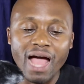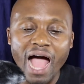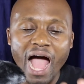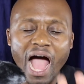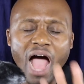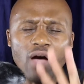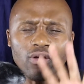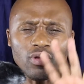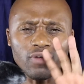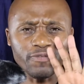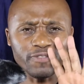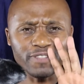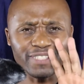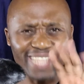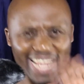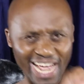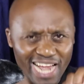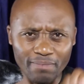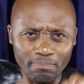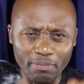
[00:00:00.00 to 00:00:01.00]
out of
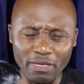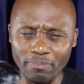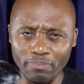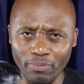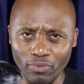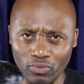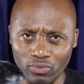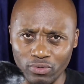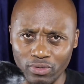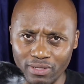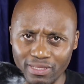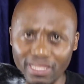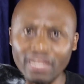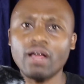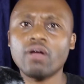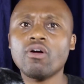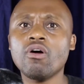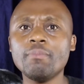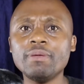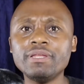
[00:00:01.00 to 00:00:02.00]
10 people that
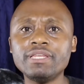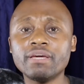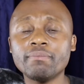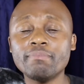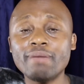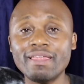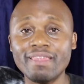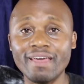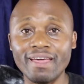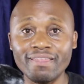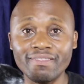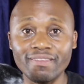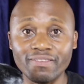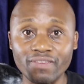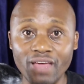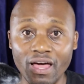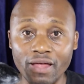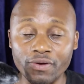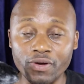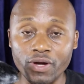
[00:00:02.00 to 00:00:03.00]
are committing murder in this
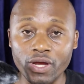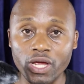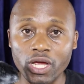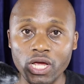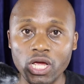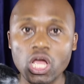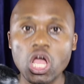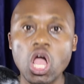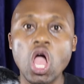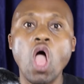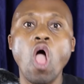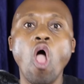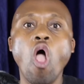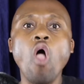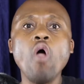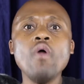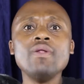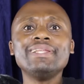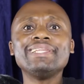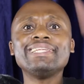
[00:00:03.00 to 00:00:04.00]
country,
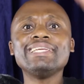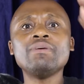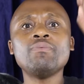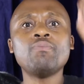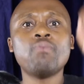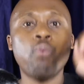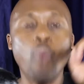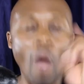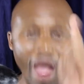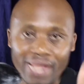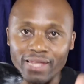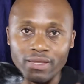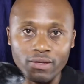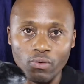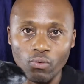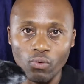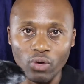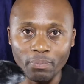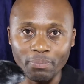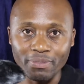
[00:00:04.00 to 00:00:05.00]
only one
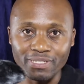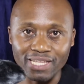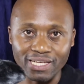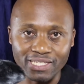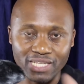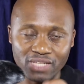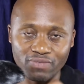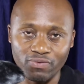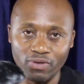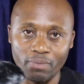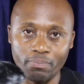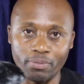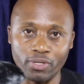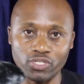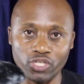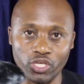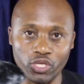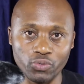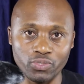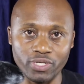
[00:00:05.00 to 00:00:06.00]
will be successfully
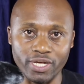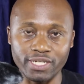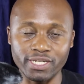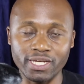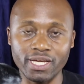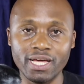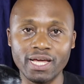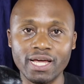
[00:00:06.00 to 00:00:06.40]
prosecuted.